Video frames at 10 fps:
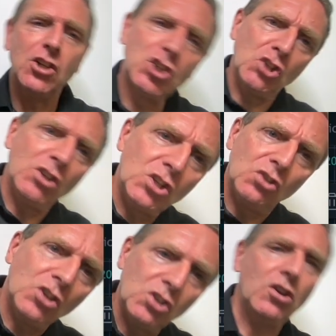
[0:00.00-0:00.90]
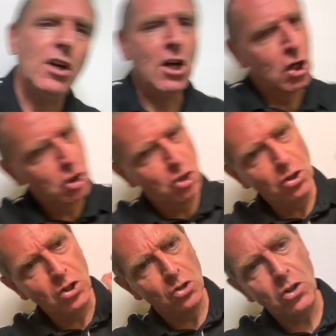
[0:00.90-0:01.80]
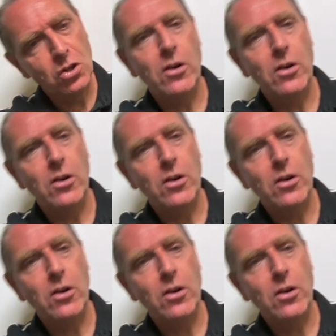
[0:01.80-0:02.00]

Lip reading: Do it, do it, do it. Do it, do it, do it.